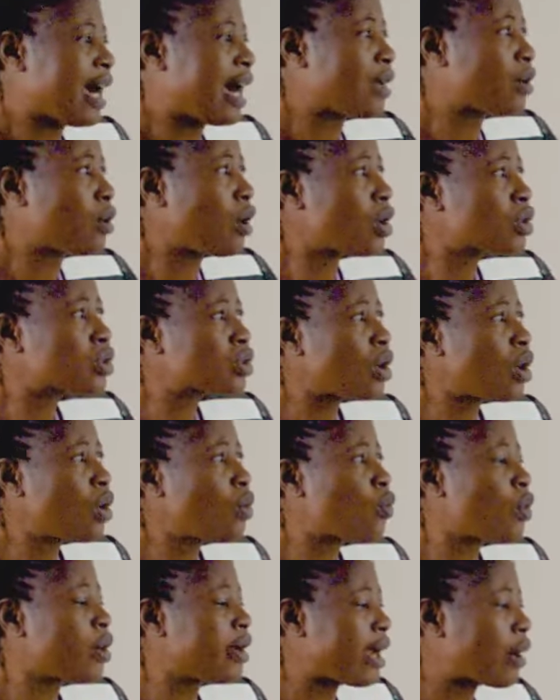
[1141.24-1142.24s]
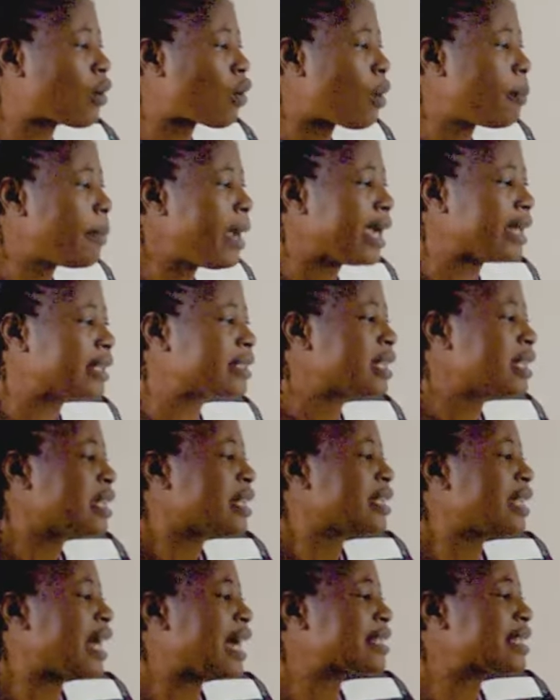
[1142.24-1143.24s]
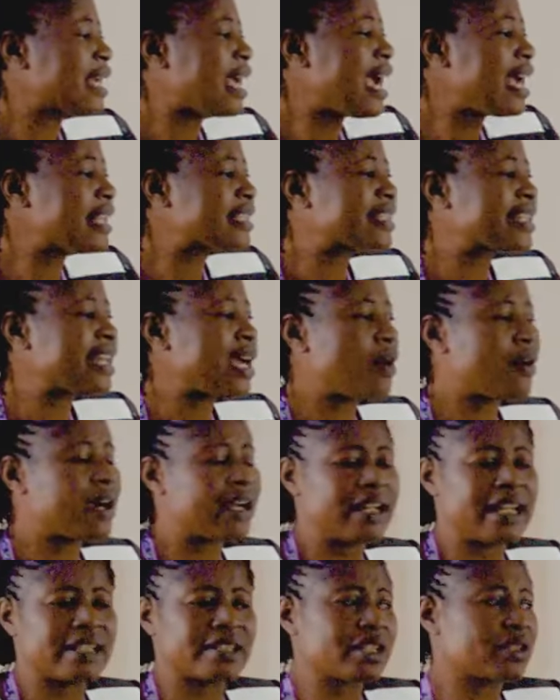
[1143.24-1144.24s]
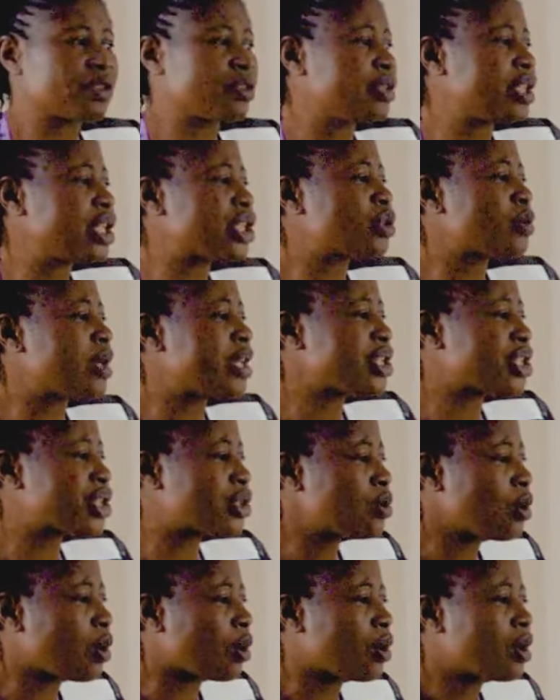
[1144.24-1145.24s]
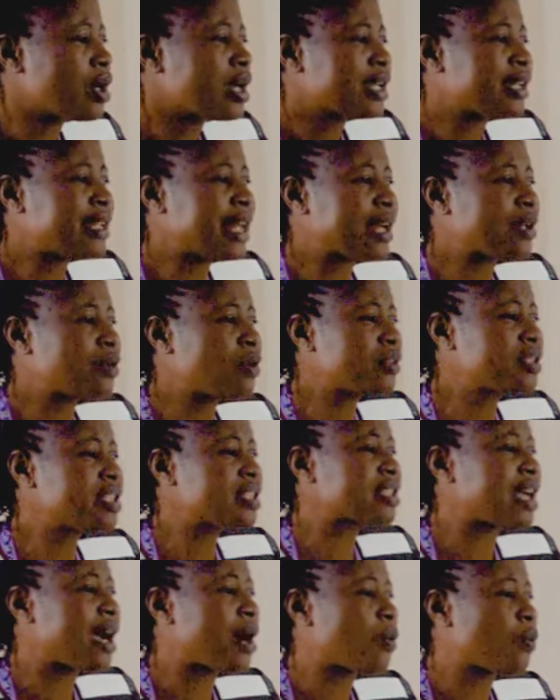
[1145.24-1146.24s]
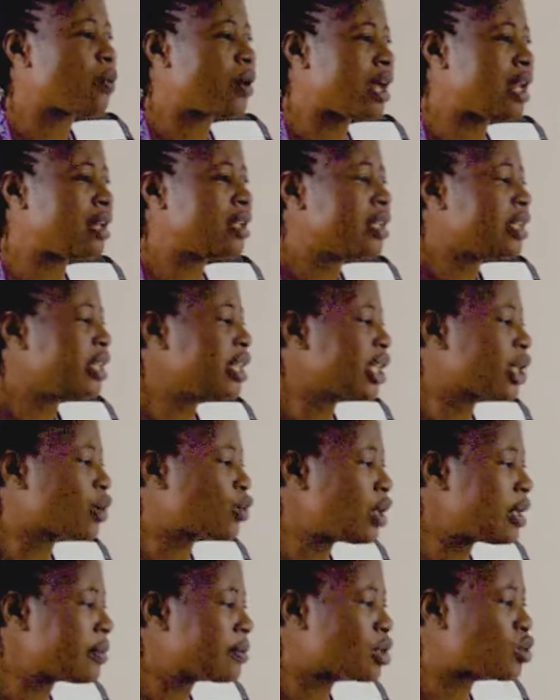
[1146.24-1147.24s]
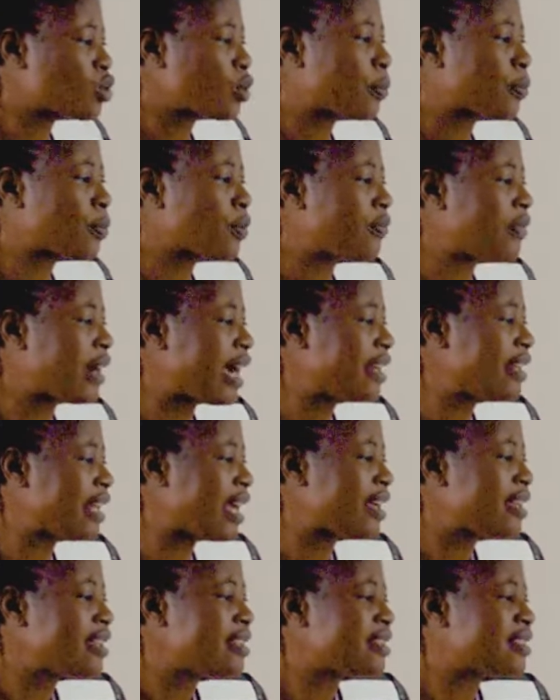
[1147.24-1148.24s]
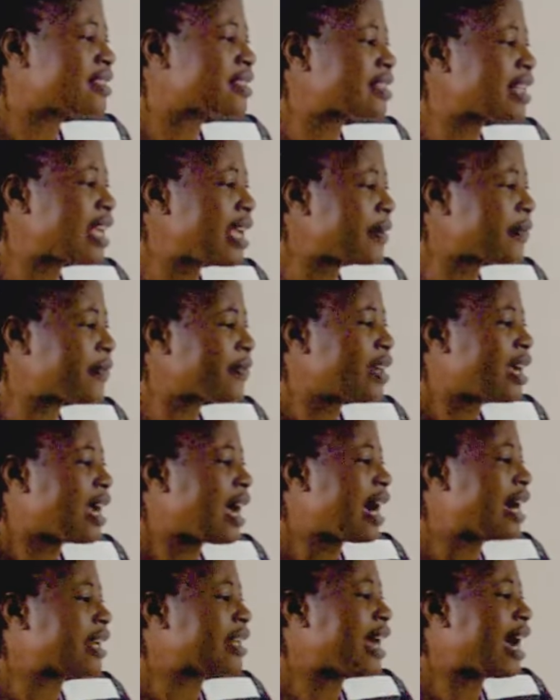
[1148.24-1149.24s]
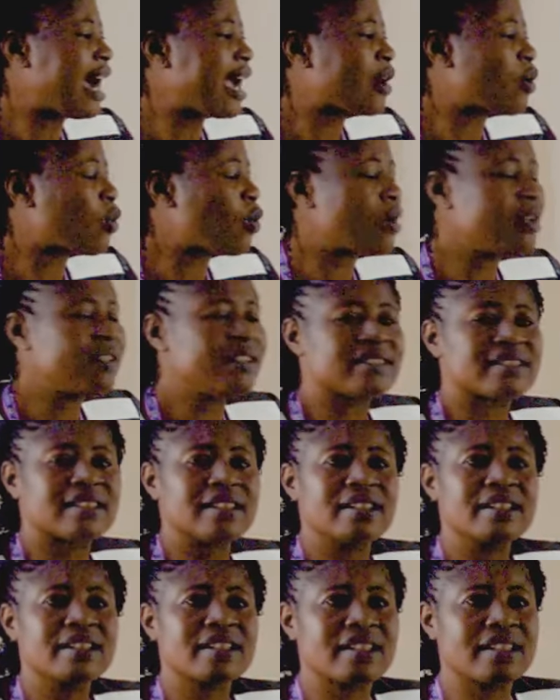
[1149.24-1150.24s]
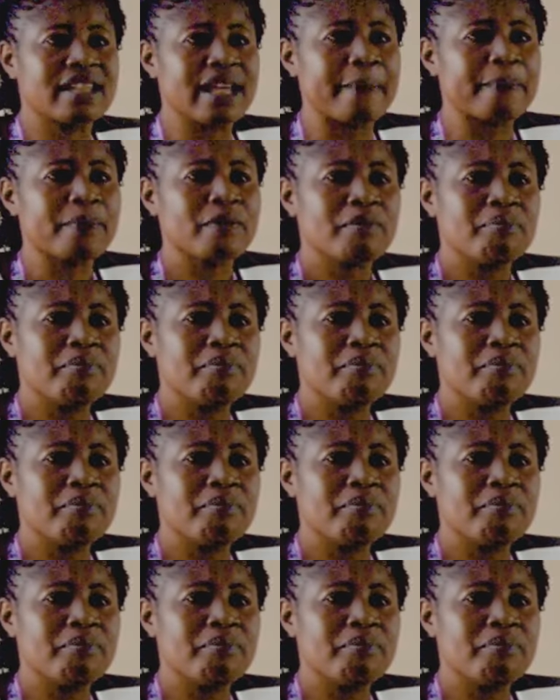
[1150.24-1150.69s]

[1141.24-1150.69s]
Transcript: And also, we recommend that healthcare organizations, they should ensure that nurses are well equipped to provide a safe and high quality care.